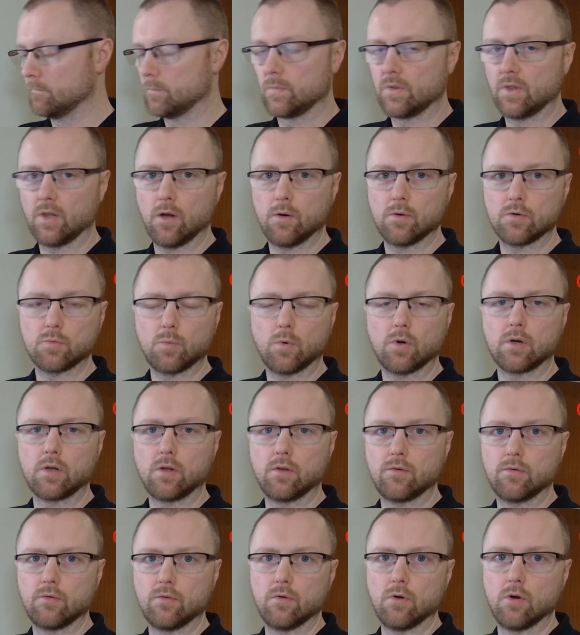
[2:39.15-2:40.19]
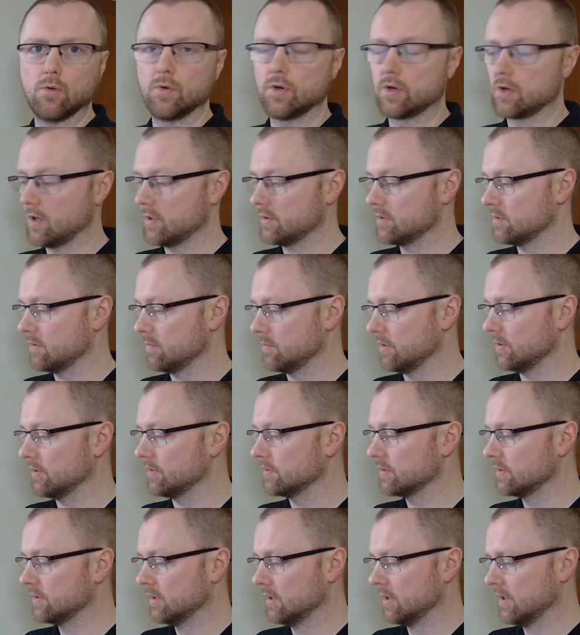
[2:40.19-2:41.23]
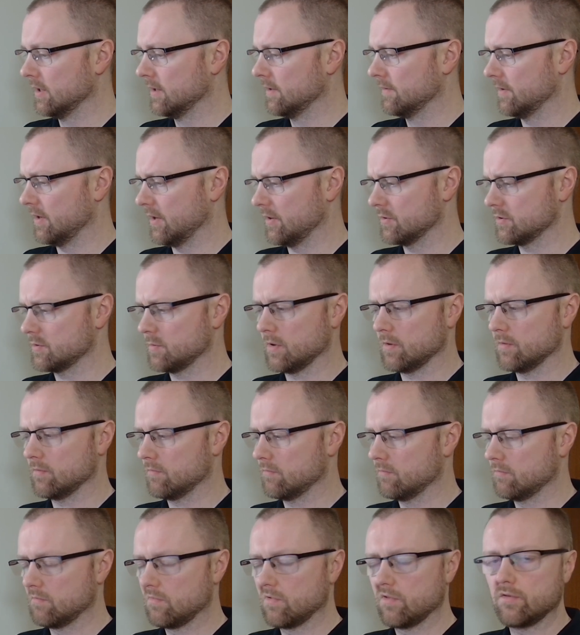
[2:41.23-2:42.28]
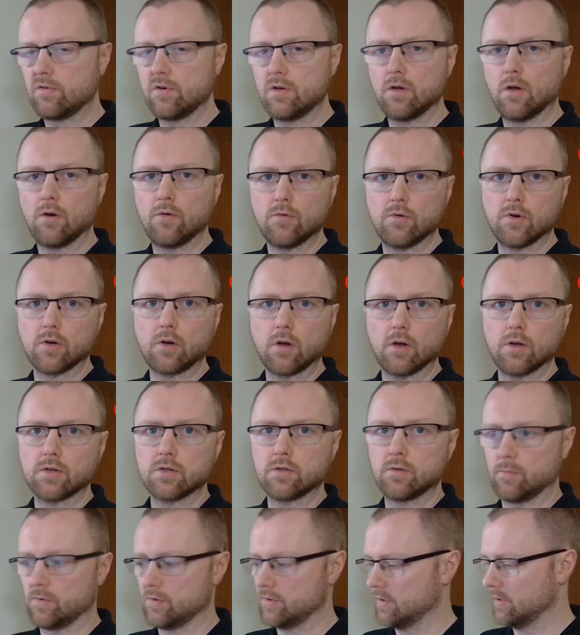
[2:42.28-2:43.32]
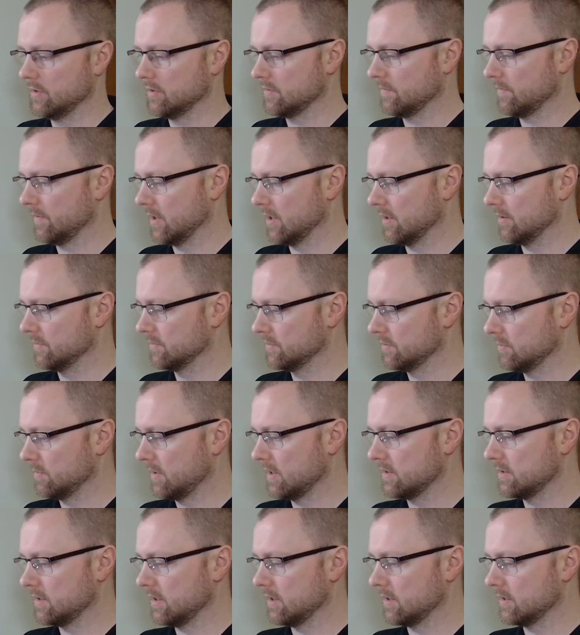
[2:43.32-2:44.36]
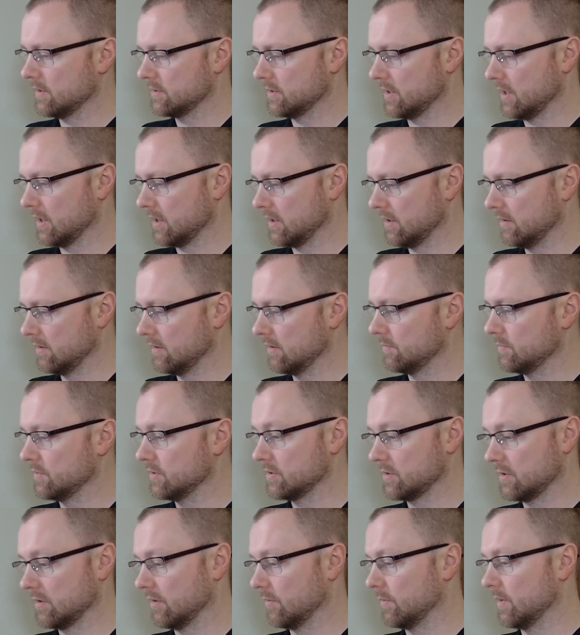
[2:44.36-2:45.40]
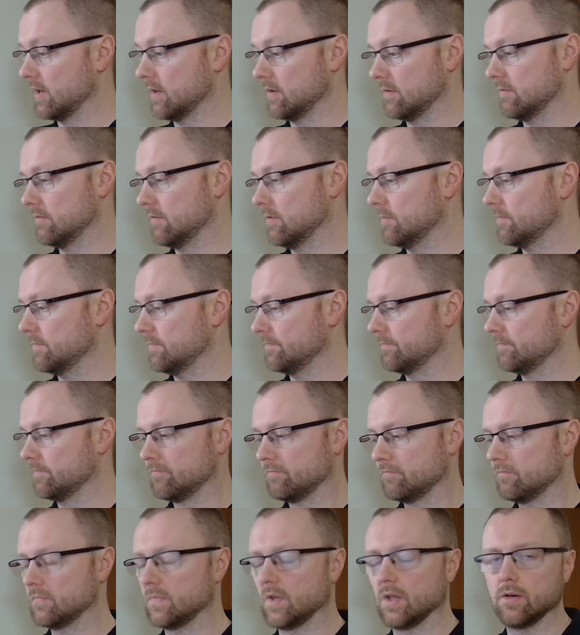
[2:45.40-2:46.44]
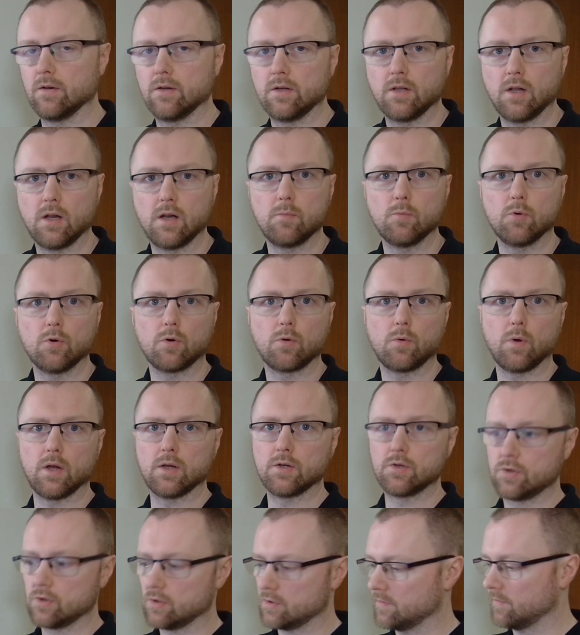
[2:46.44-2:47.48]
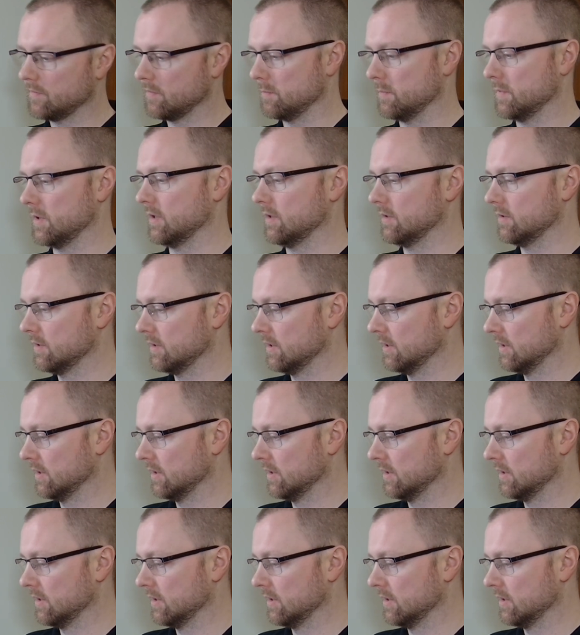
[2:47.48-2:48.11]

Now it's working through all the customers, and there's about 300 customers in this file, so it might take a second. I'm just going to wait. Nope, didn't need any more questions from me.